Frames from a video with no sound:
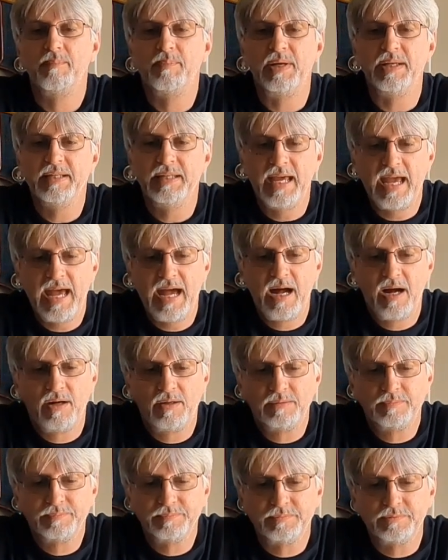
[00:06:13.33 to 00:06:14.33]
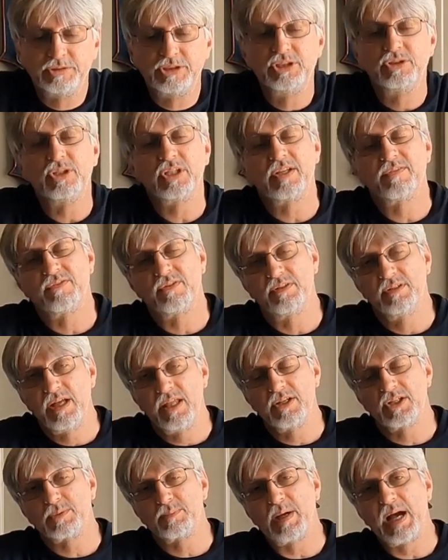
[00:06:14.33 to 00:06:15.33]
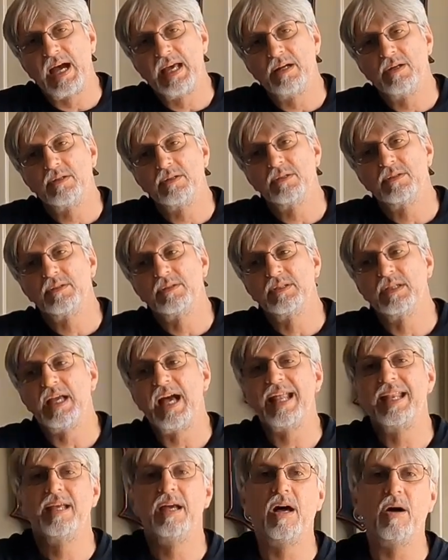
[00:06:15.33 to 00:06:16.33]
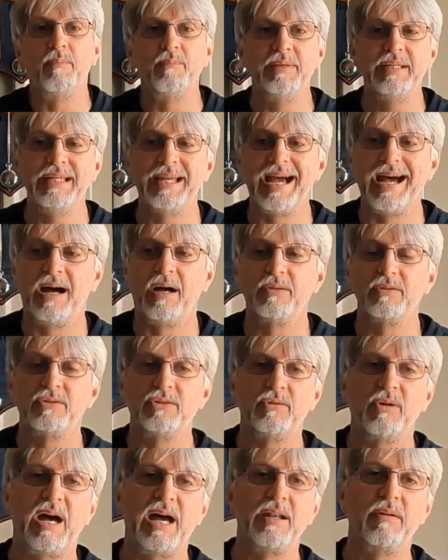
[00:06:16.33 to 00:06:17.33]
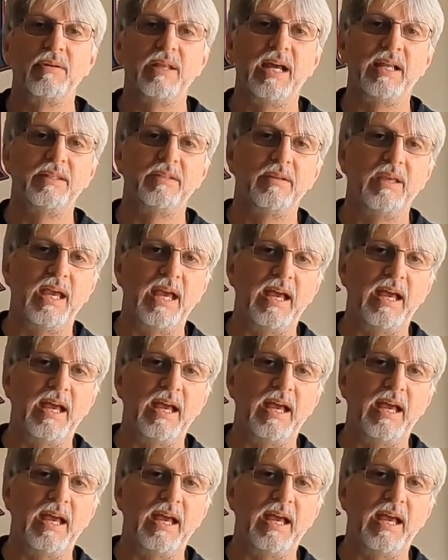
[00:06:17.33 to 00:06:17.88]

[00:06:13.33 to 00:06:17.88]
But now she's looking for another spider to kind of help me out so I don't have to